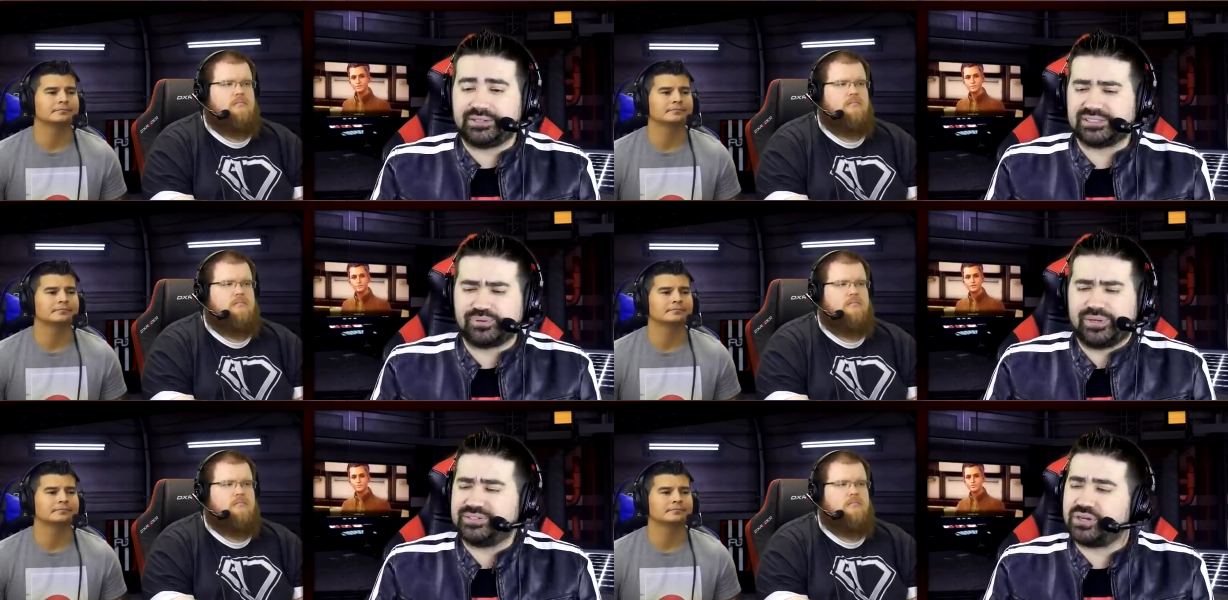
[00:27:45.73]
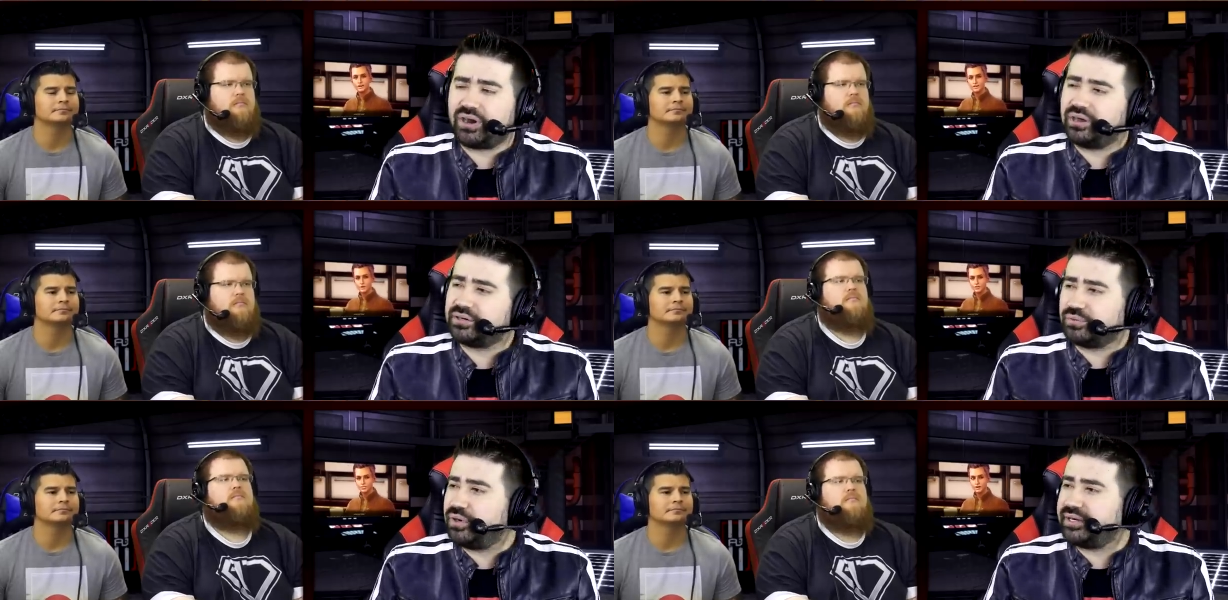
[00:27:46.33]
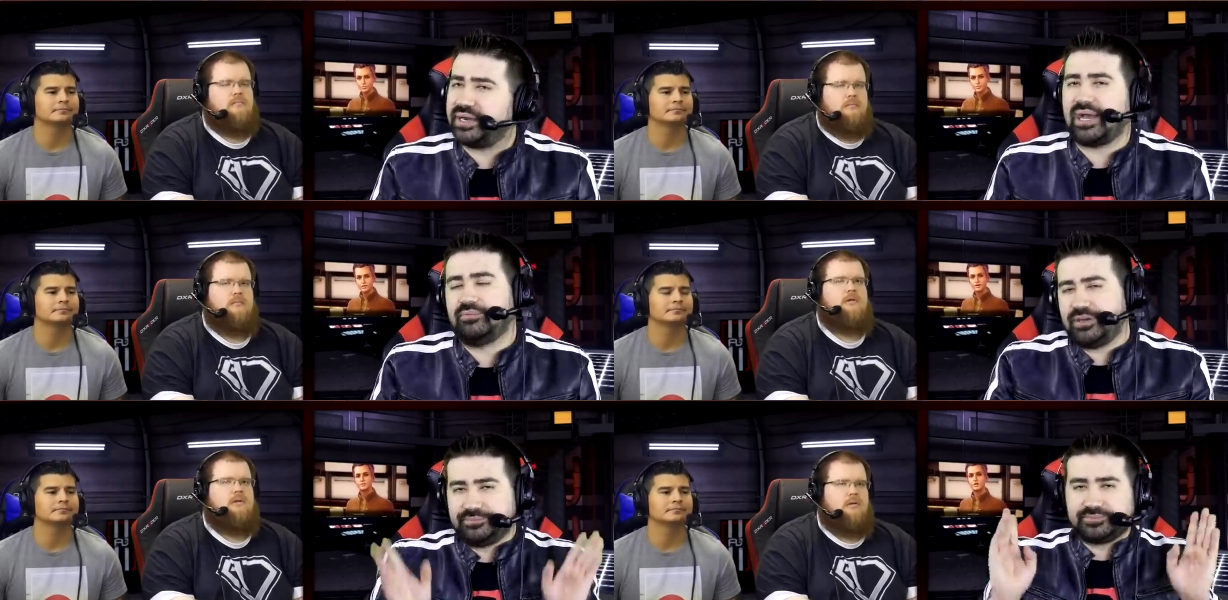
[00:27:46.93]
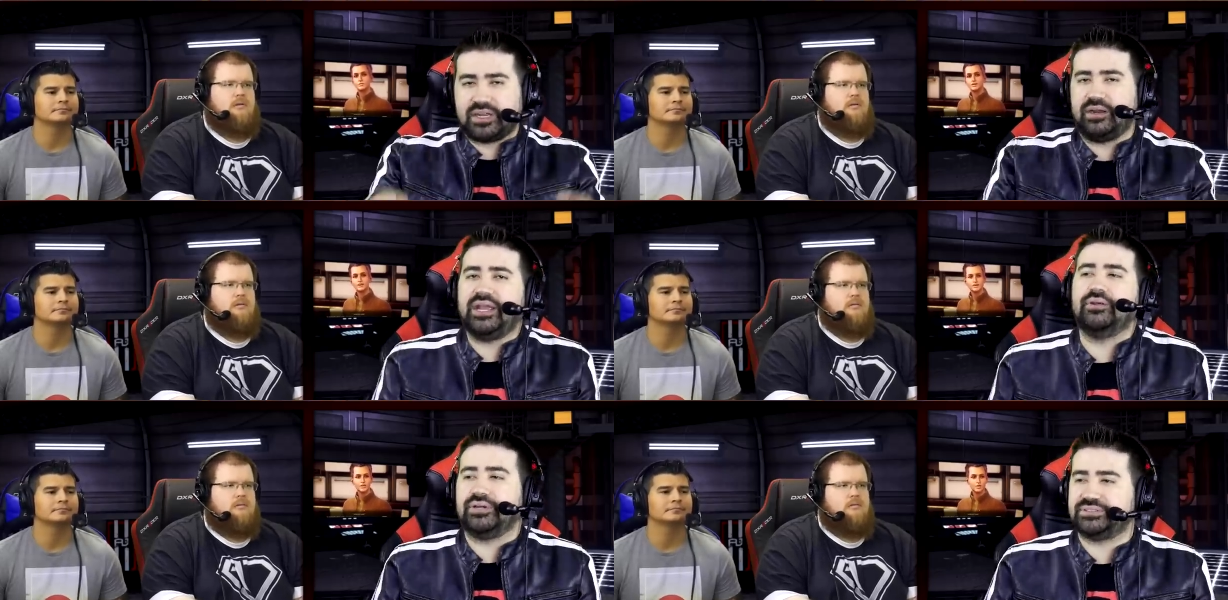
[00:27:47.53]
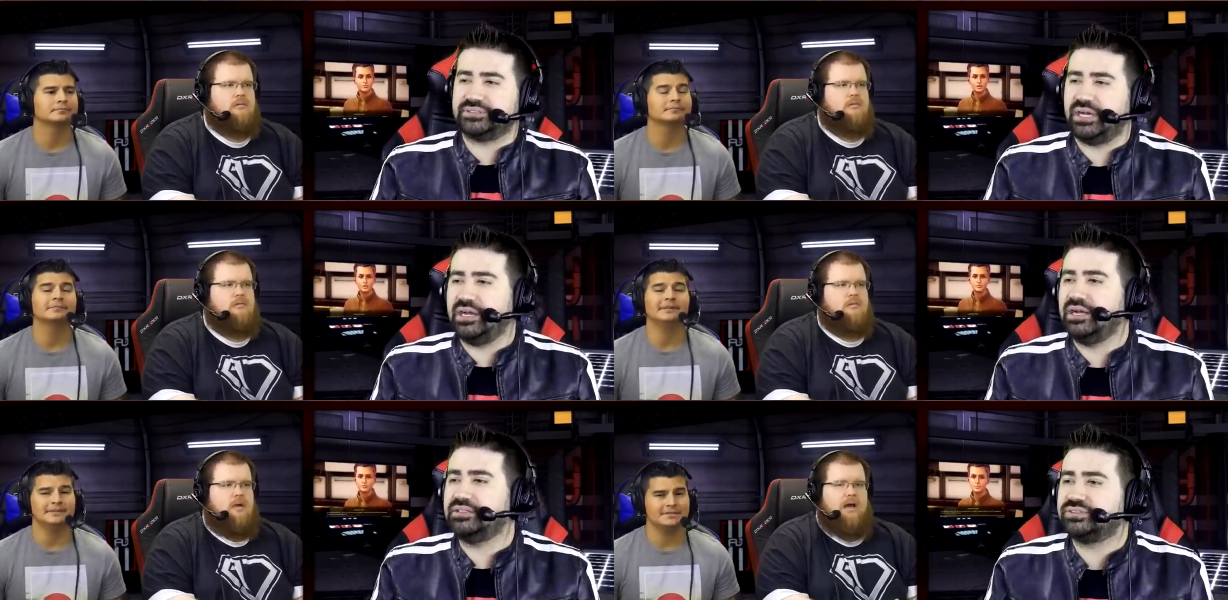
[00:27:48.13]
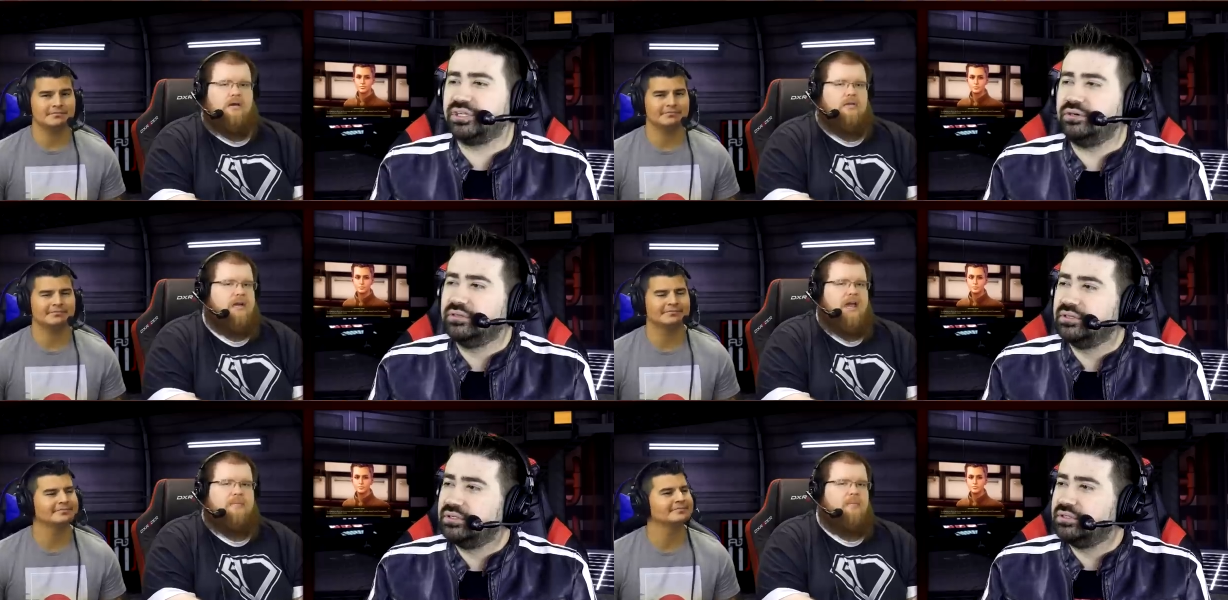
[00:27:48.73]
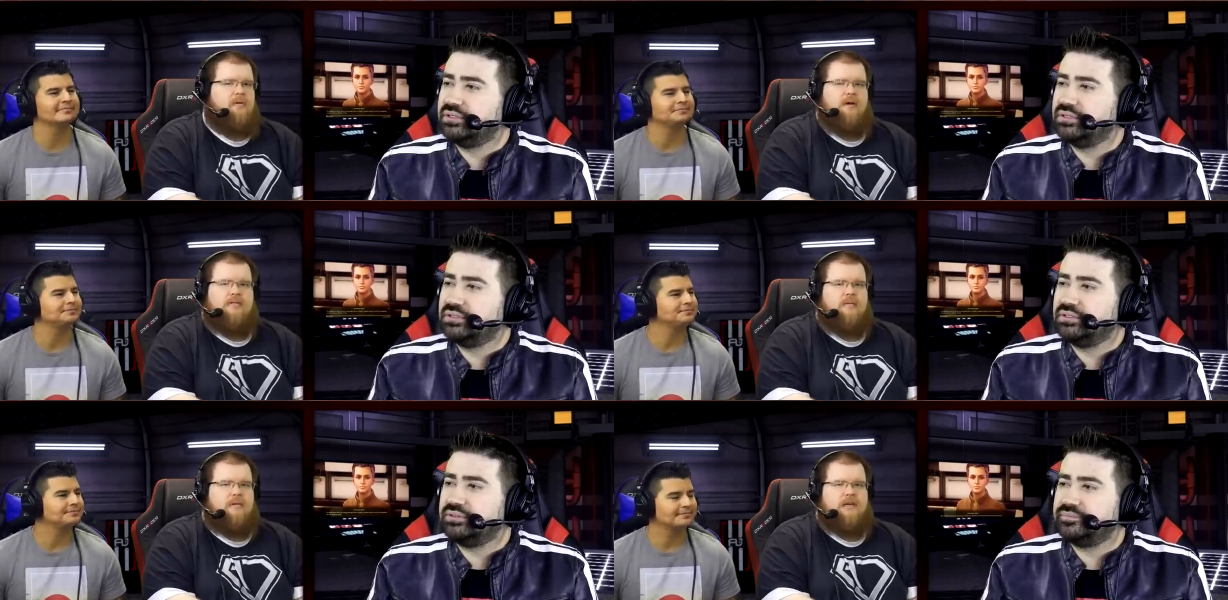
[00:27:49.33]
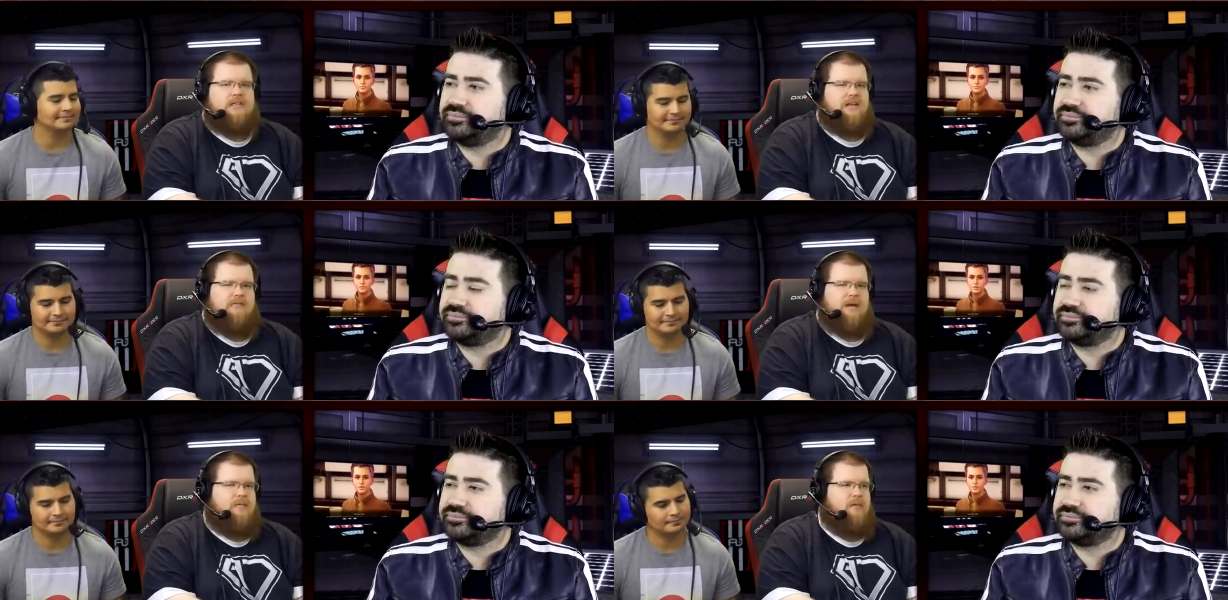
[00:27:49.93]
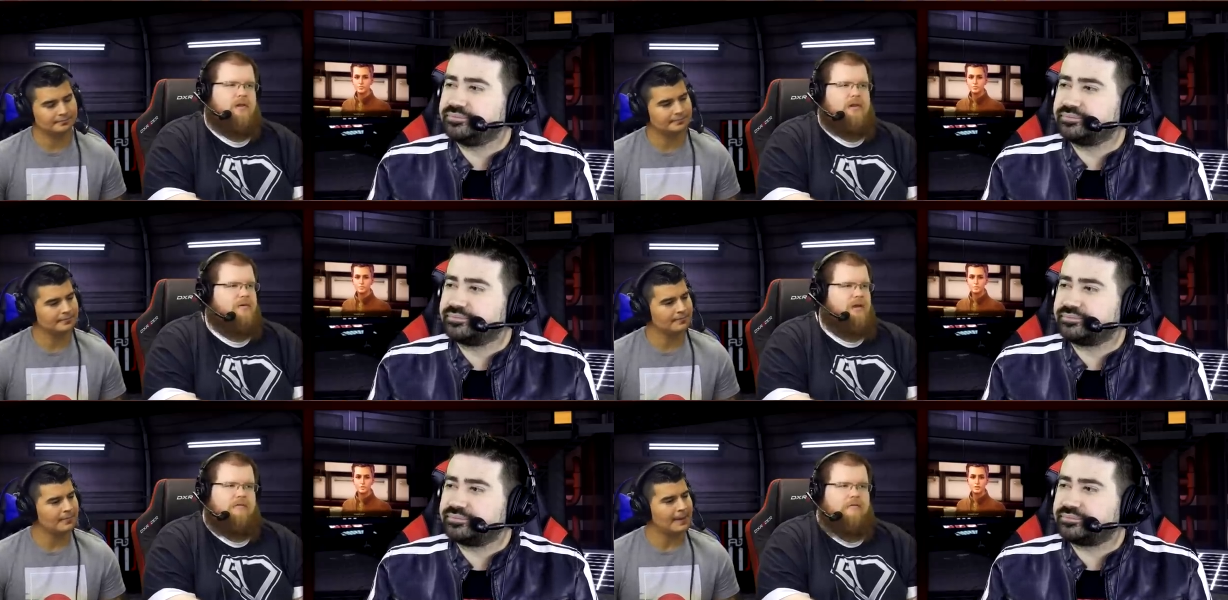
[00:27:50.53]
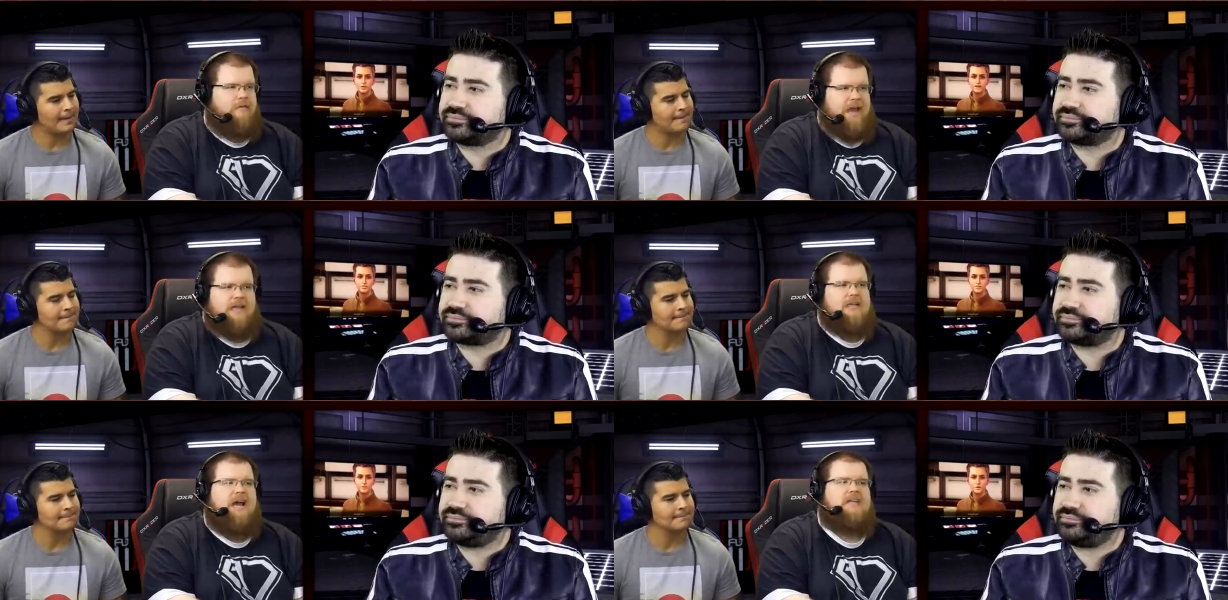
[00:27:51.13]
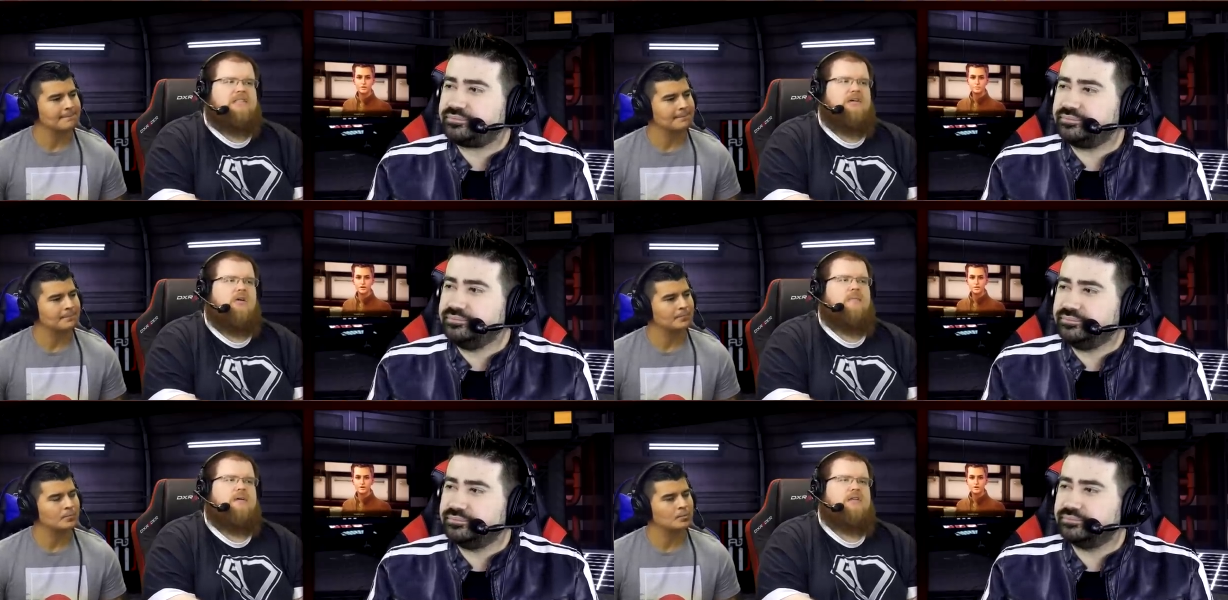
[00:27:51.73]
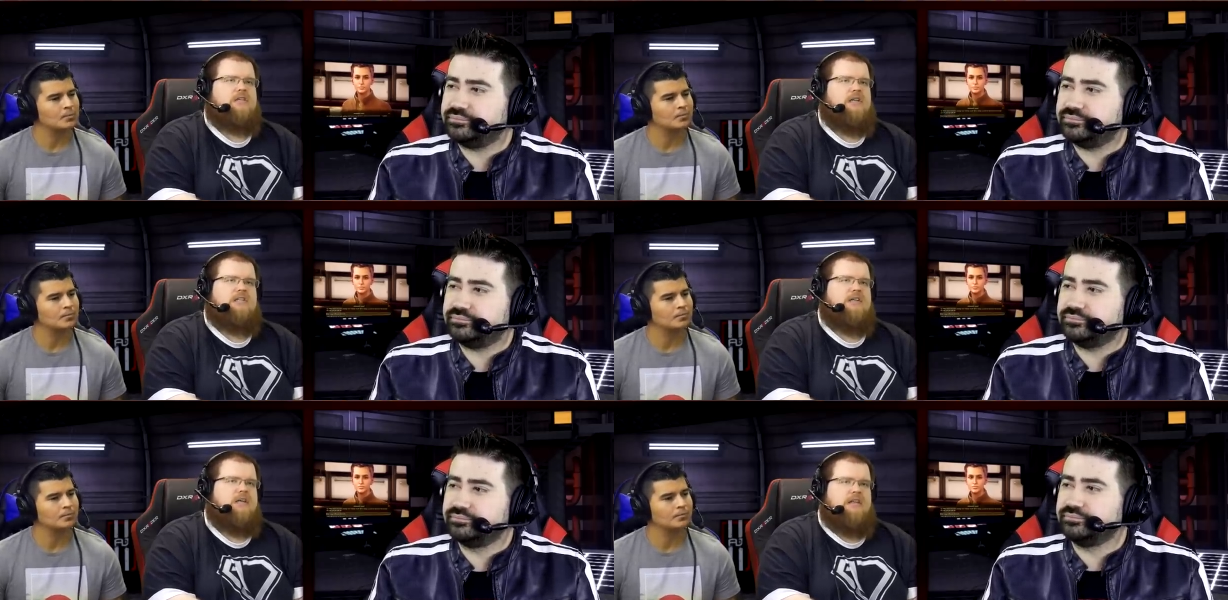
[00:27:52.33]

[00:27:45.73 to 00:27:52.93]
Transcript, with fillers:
Speaker 1: know, because it went dark or whatnot. Well, uh, anyways, uh, I know so. they're
Speaker 2: capable of it because they've made really, really fantastic RPGs, and mm-hmm.